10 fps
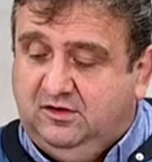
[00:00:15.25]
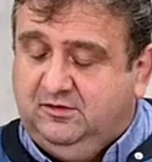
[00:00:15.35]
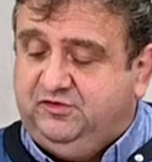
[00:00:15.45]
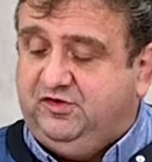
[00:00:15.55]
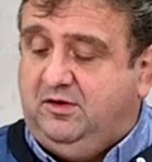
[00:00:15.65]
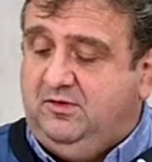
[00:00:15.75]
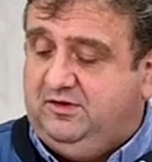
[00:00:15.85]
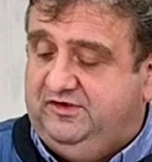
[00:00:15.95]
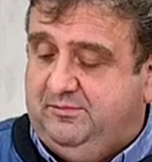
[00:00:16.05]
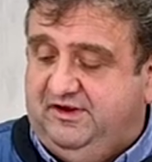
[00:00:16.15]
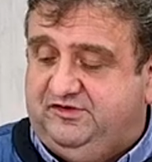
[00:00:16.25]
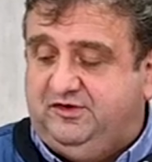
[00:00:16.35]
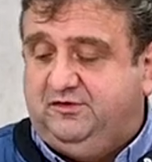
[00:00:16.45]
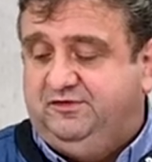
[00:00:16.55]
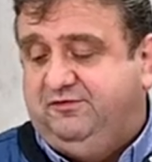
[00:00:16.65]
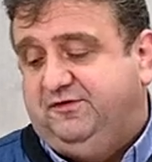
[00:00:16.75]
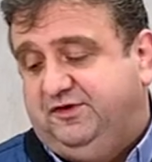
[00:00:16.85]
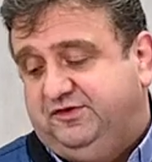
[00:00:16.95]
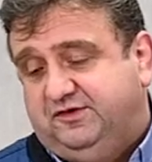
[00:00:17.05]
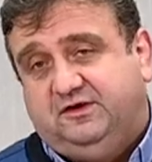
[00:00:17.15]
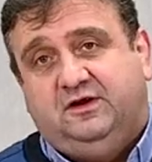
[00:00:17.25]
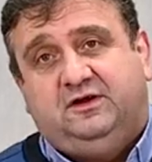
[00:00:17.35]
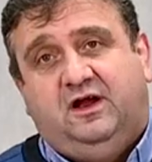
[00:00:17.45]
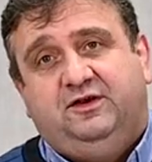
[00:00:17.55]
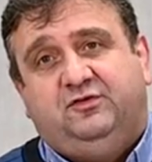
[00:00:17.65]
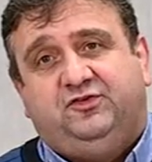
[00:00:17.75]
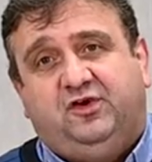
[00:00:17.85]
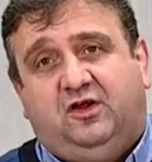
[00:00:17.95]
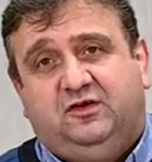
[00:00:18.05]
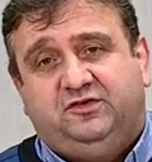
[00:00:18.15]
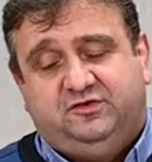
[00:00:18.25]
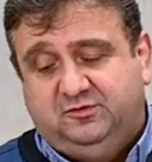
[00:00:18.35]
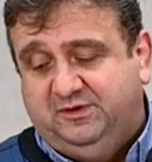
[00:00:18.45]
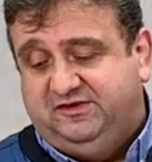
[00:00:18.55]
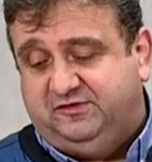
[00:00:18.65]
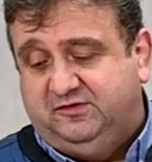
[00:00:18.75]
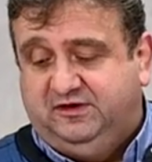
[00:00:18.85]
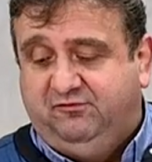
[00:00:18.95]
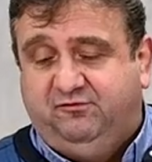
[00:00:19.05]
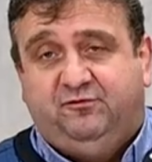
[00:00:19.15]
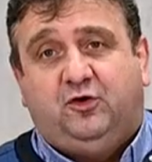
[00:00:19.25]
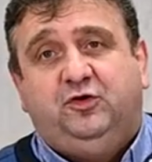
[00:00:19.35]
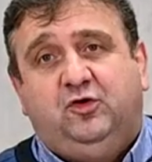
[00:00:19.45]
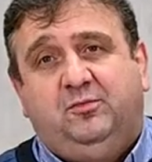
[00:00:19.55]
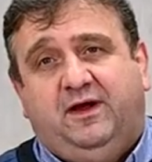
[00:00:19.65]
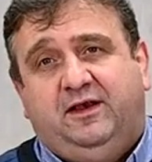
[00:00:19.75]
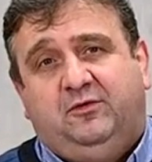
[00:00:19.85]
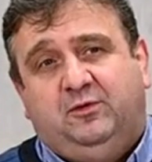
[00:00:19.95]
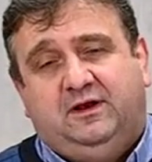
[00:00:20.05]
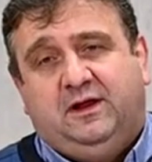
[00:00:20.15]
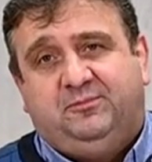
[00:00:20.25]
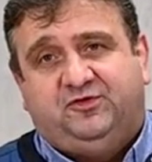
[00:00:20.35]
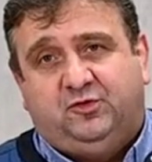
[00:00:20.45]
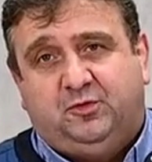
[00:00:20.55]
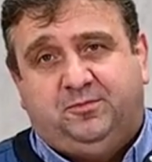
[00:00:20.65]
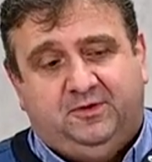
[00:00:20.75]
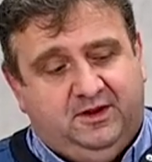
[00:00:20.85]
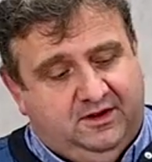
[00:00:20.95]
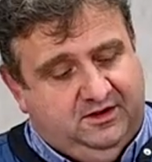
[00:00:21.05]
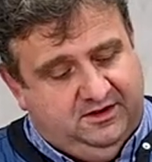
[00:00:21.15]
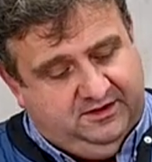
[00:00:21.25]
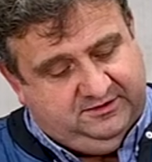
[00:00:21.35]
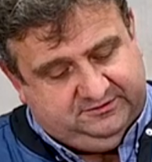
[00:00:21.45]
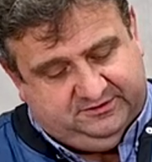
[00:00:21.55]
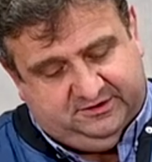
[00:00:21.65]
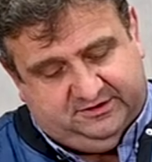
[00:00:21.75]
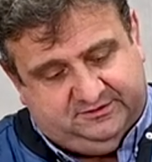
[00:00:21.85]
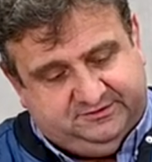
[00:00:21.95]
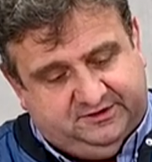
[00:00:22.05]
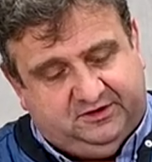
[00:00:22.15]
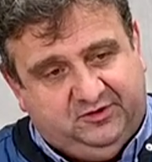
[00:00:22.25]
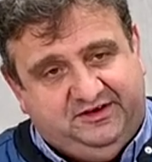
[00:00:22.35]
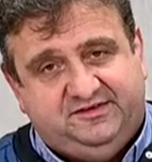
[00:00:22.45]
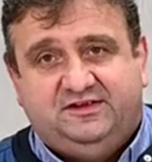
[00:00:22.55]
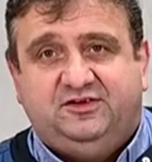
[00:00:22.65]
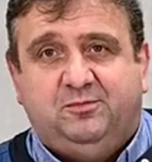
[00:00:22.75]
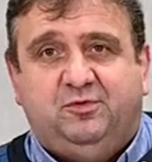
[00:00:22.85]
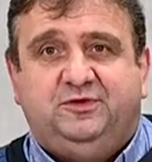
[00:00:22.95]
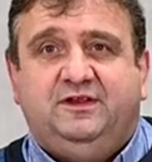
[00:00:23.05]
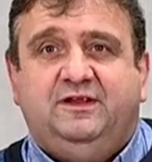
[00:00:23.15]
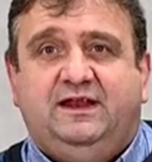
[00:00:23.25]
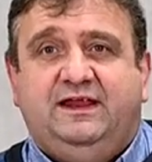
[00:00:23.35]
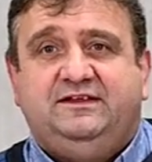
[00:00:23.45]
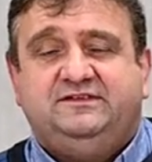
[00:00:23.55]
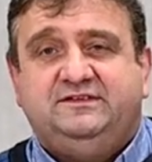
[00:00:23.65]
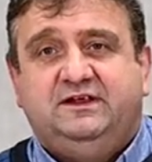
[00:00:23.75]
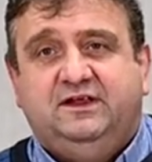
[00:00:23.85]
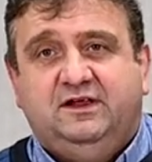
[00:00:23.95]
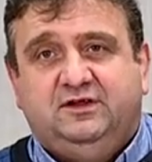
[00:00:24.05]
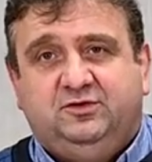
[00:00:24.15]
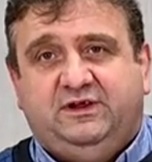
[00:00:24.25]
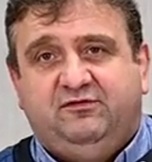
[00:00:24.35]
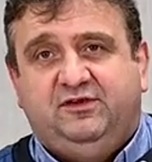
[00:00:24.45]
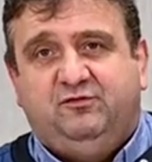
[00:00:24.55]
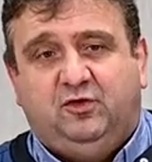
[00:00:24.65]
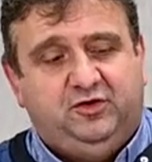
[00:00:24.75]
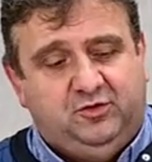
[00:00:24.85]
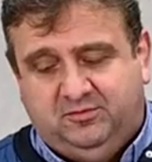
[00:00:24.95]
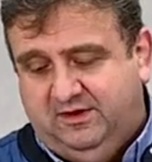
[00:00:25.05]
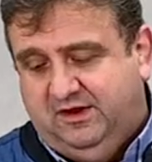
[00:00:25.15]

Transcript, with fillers: The chalk block is a mixture of different uh, of sharks which give volume and will absorb uh, the, the grease that you put in the legs to give the volume.